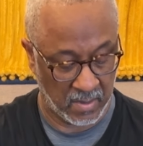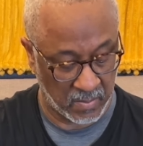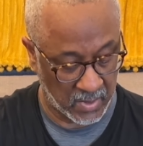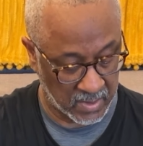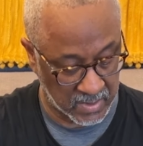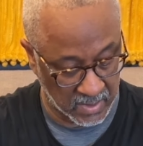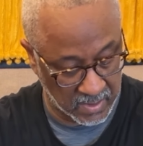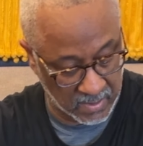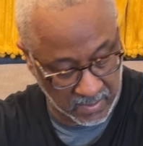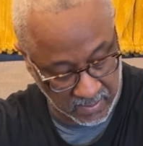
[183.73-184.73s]
but
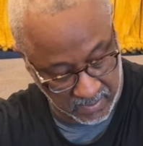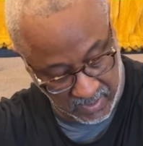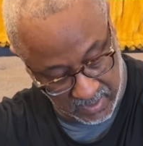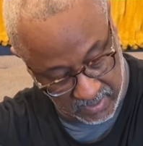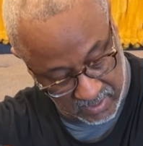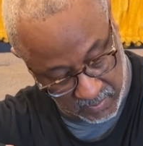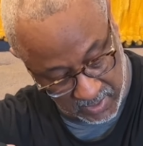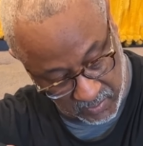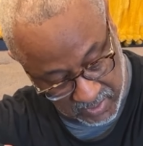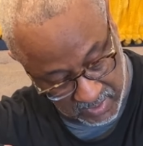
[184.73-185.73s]
yeah, somebody
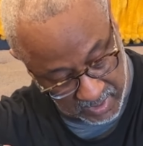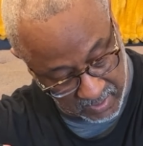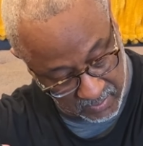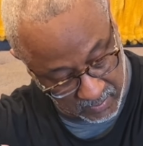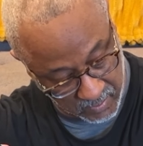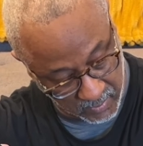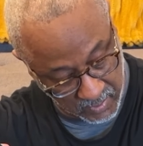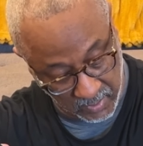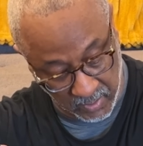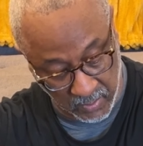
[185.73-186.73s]
went to town on the
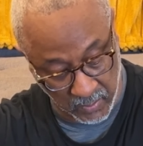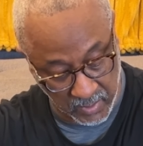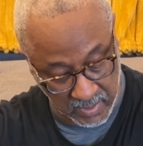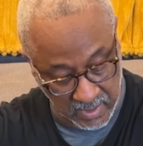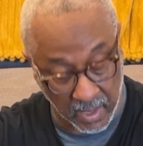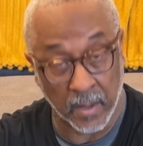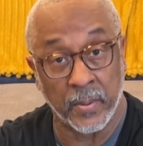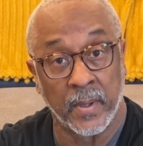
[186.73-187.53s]
glue on the top.